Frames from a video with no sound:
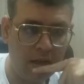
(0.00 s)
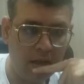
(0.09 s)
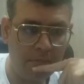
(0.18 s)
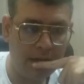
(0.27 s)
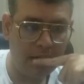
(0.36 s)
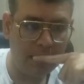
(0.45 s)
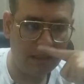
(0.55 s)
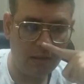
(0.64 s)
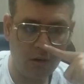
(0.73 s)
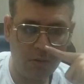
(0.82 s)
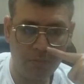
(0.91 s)
breaking the
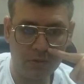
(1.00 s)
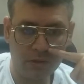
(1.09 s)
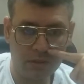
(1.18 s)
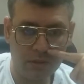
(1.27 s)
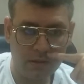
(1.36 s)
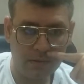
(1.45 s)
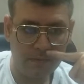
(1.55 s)
opposition.